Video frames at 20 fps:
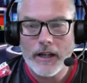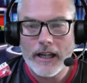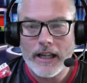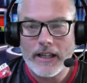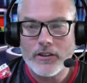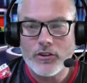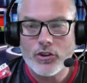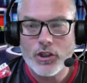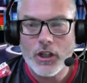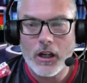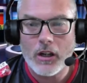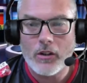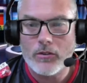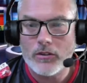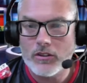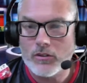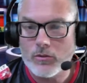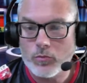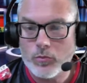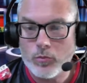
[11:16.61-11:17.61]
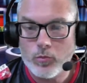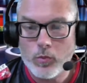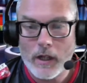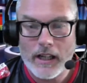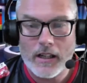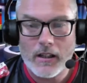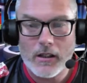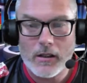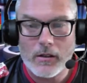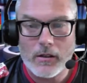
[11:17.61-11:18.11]
and Joan as
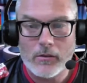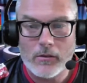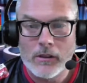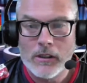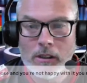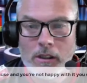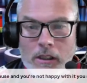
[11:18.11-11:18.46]
well.